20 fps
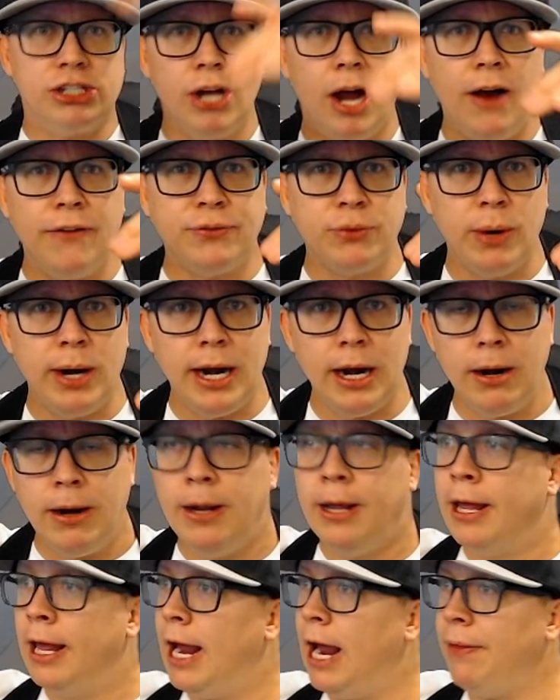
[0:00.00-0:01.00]

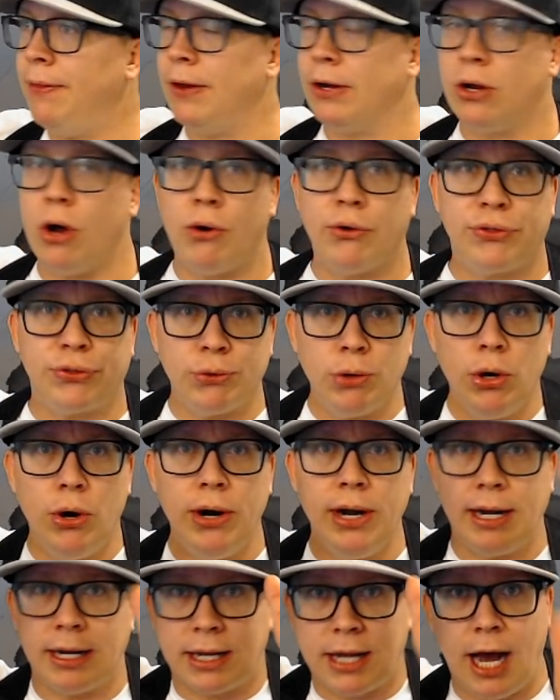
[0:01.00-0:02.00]
software and then go
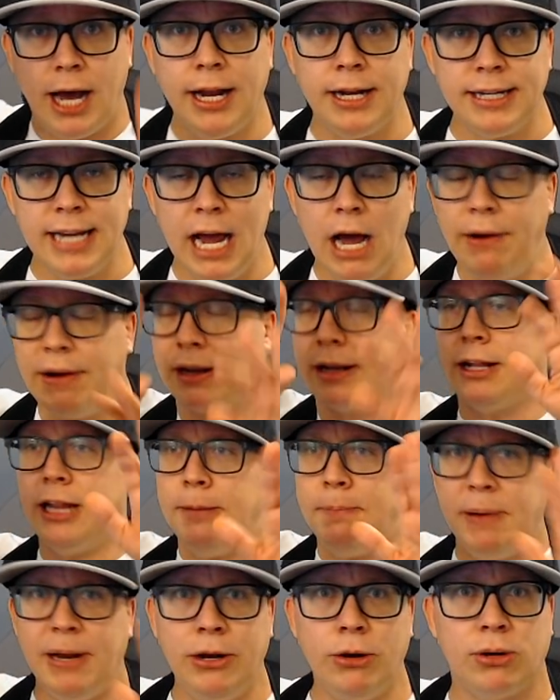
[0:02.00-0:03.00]
through it and cut it down and
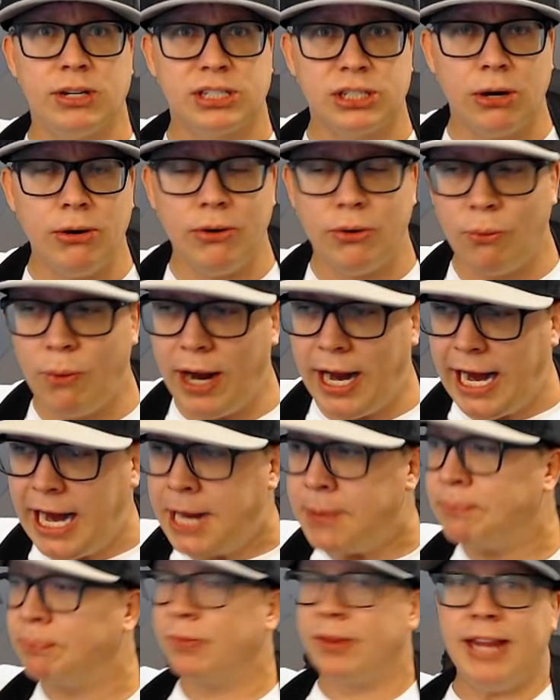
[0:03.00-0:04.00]
clip it into a certain
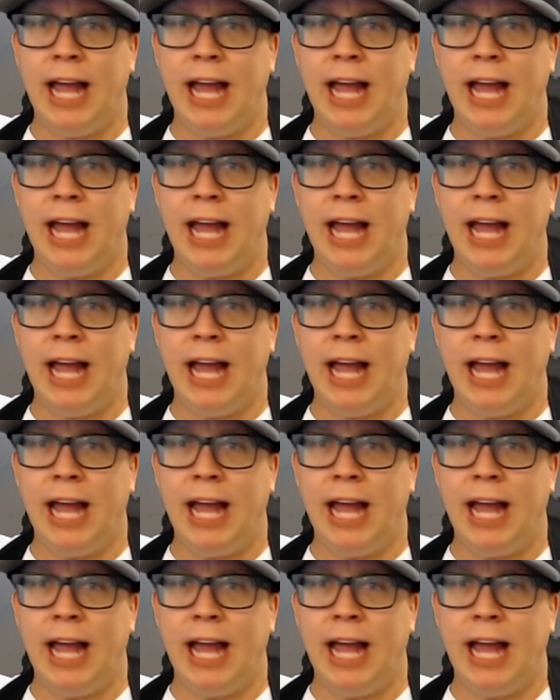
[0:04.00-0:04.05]
way.